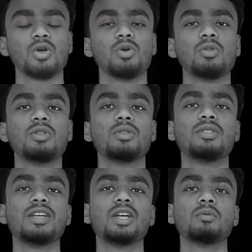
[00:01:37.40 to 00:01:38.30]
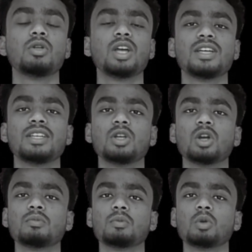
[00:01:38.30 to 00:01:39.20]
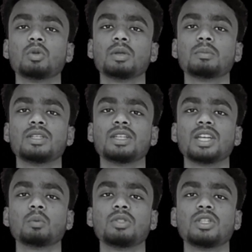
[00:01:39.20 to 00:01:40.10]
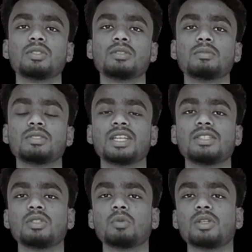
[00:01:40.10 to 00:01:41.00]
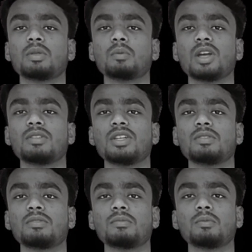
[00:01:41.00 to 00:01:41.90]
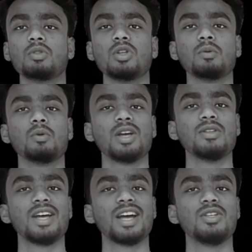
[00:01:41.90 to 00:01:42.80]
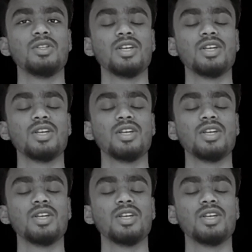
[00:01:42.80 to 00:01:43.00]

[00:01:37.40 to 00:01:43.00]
The courses are designed for beginners and include interactive exercises and quizzes. Number 1.